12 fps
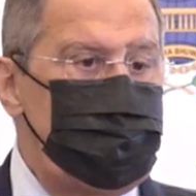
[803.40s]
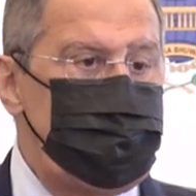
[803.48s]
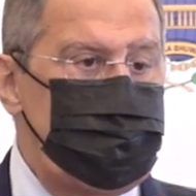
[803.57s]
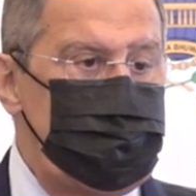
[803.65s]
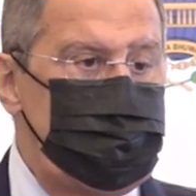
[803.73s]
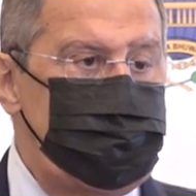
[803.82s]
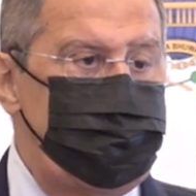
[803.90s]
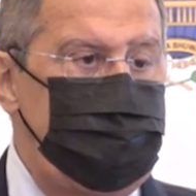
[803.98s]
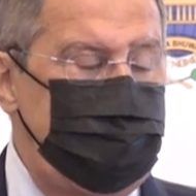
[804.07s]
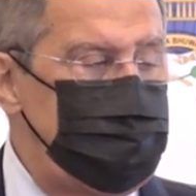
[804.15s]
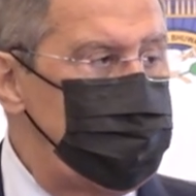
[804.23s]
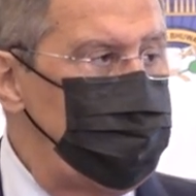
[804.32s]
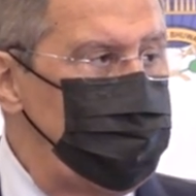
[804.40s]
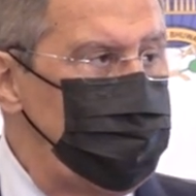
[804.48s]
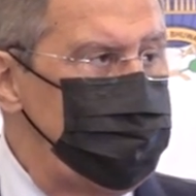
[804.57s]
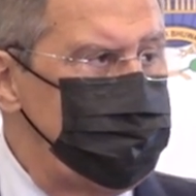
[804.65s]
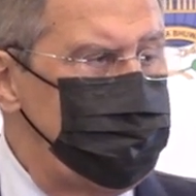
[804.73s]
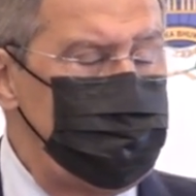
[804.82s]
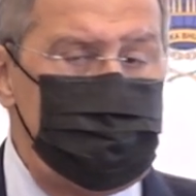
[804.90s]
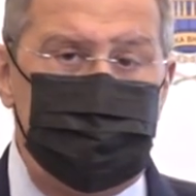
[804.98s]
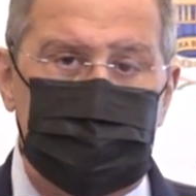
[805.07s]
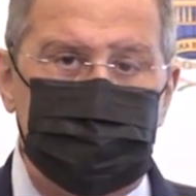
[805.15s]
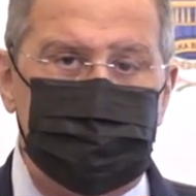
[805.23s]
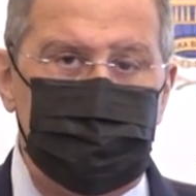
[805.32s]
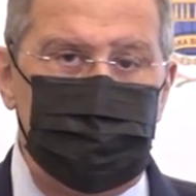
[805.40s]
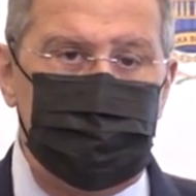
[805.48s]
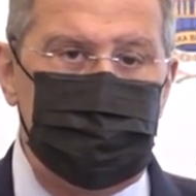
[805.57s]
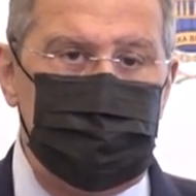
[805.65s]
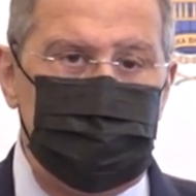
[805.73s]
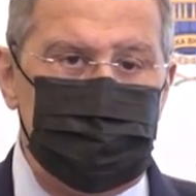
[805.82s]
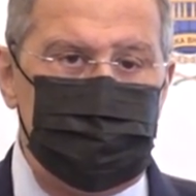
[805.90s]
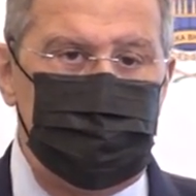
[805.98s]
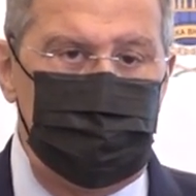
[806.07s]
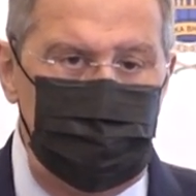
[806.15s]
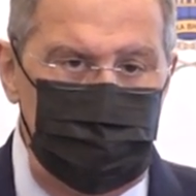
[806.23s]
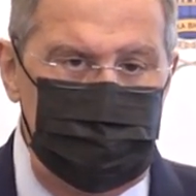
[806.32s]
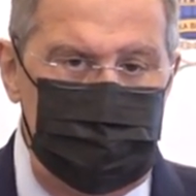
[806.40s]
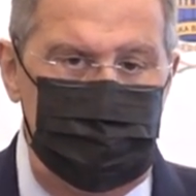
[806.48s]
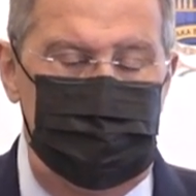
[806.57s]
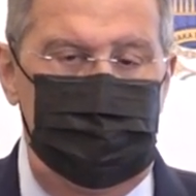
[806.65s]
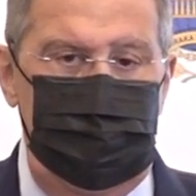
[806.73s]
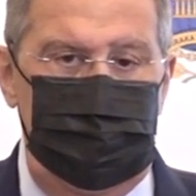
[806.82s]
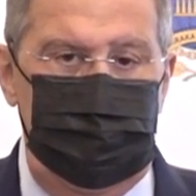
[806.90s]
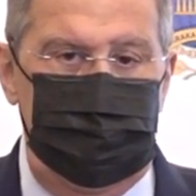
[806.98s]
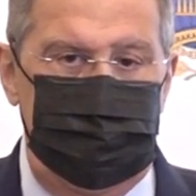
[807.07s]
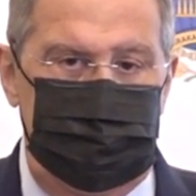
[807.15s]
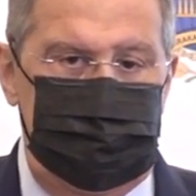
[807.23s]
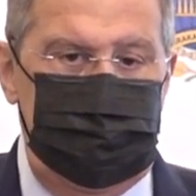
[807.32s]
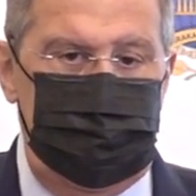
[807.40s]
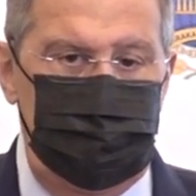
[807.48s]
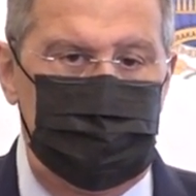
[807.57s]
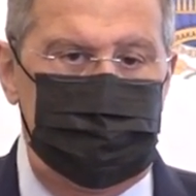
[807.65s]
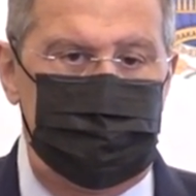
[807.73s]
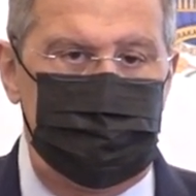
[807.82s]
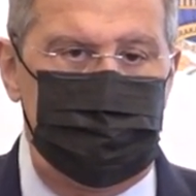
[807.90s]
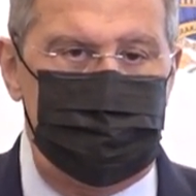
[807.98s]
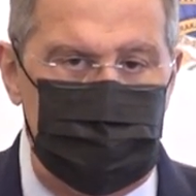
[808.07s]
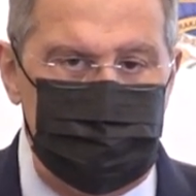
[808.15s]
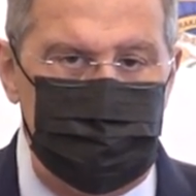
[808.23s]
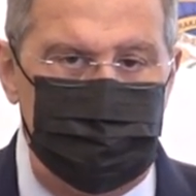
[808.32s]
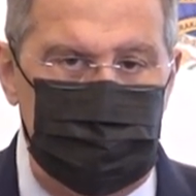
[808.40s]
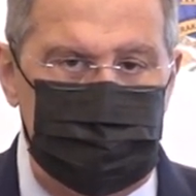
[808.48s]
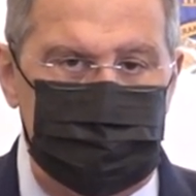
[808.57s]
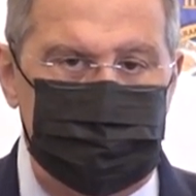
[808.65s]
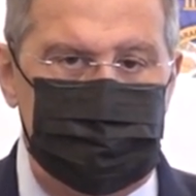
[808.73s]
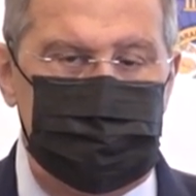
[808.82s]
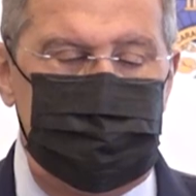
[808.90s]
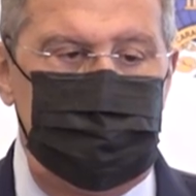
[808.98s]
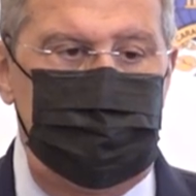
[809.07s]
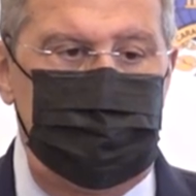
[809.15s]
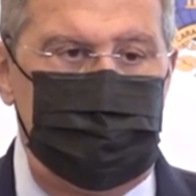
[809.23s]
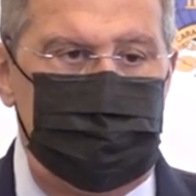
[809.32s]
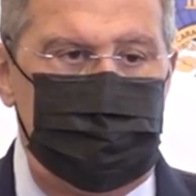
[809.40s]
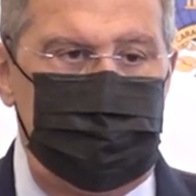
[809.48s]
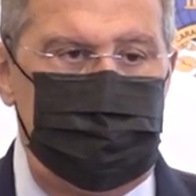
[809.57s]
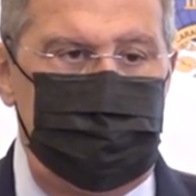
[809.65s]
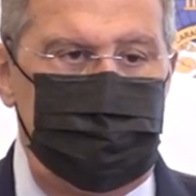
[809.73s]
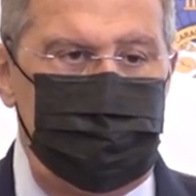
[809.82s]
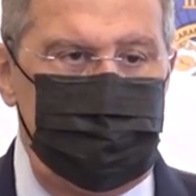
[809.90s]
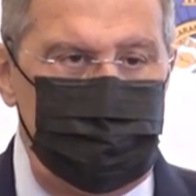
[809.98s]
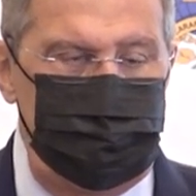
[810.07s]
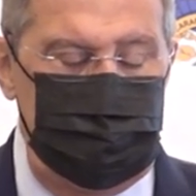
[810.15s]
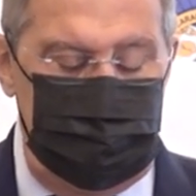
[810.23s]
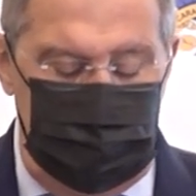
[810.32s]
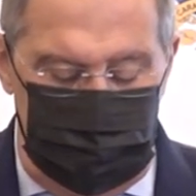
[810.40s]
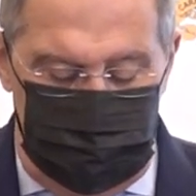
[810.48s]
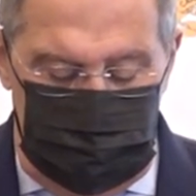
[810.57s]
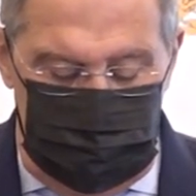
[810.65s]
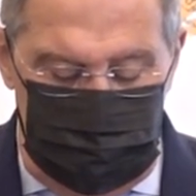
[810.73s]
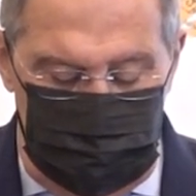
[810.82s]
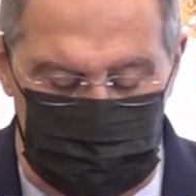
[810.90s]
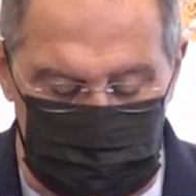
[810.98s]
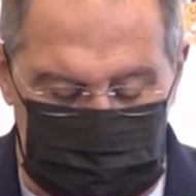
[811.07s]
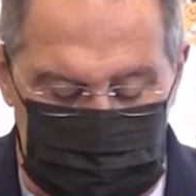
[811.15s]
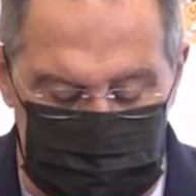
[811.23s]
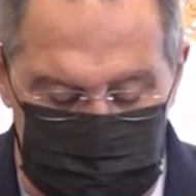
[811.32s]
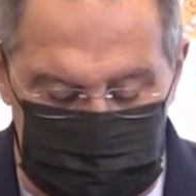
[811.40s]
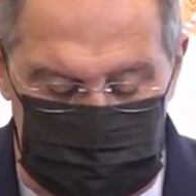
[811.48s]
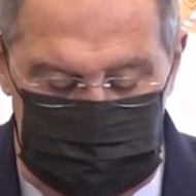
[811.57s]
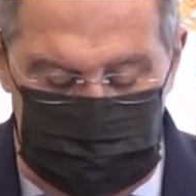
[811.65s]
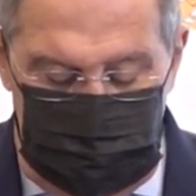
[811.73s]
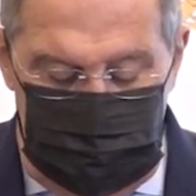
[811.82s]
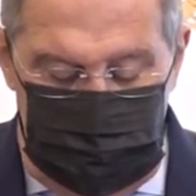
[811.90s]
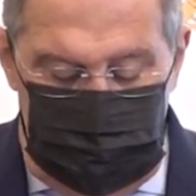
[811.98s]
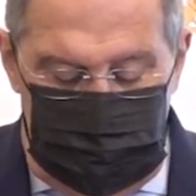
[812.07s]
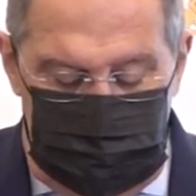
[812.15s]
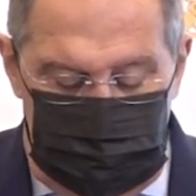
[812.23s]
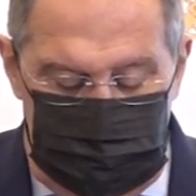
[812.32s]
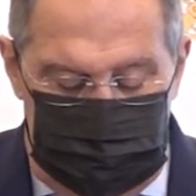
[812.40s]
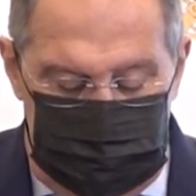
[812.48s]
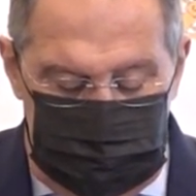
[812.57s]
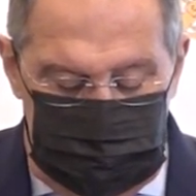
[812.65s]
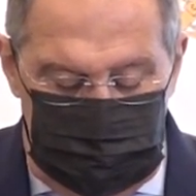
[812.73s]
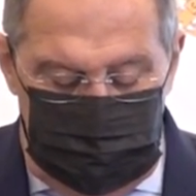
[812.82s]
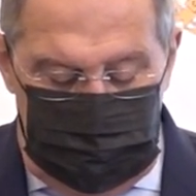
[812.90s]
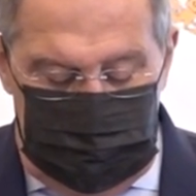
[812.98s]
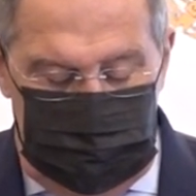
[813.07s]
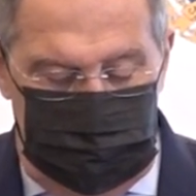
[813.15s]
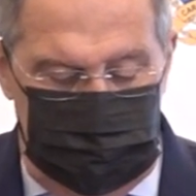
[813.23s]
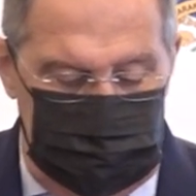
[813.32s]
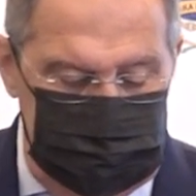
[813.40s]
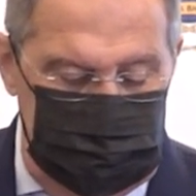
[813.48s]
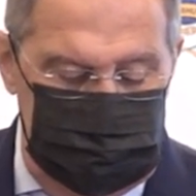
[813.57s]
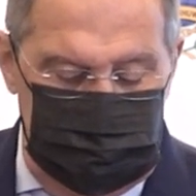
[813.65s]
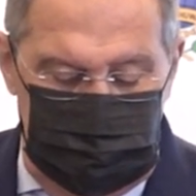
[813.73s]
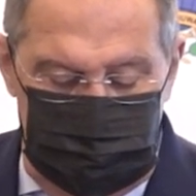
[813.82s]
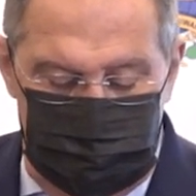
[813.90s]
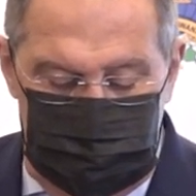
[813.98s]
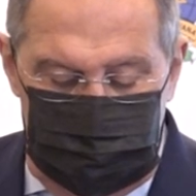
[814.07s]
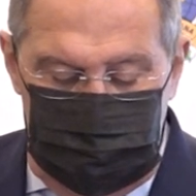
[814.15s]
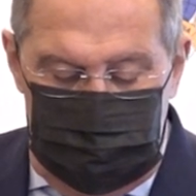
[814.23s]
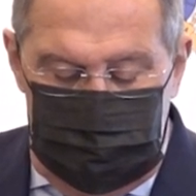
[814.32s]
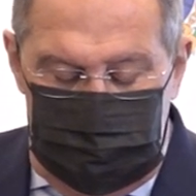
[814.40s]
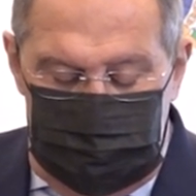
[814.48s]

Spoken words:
which is based on respect for international law. This is what Russia believes should be done by all countries. And certainly, as I said, we'll